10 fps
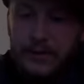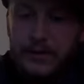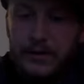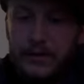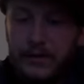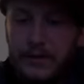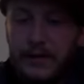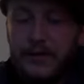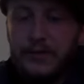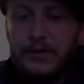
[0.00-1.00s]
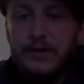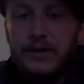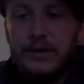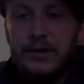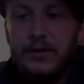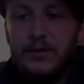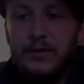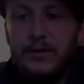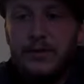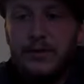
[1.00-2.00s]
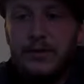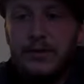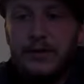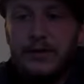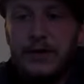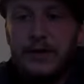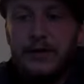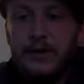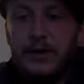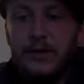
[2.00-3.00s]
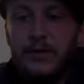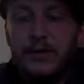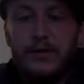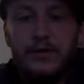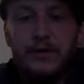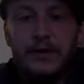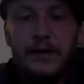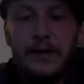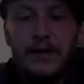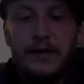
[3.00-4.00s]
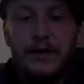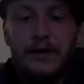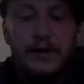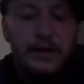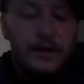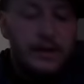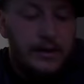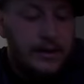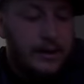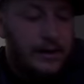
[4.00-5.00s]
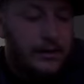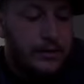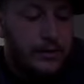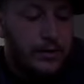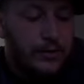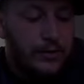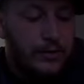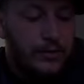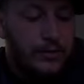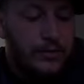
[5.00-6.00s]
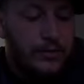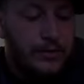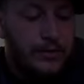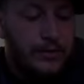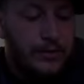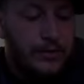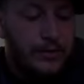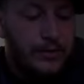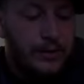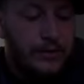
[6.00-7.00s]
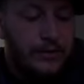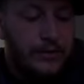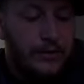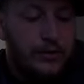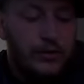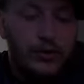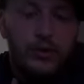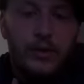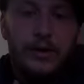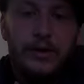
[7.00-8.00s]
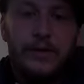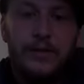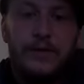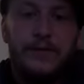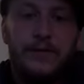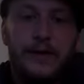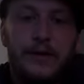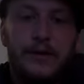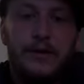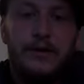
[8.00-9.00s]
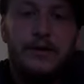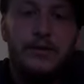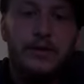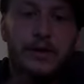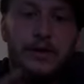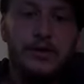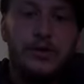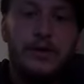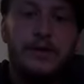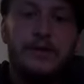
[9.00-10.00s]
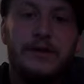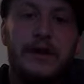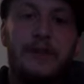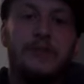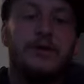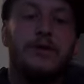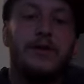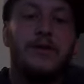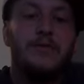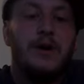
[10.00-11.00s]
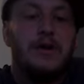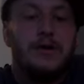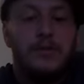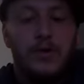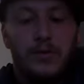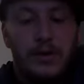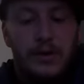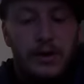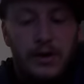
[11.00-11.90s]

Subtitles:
if that's what you need to keep your child calm while you're doing their hair, then go for it. But the point is, you don't want it to be a fight. You want to enjoy this time. It's a great bonding moment.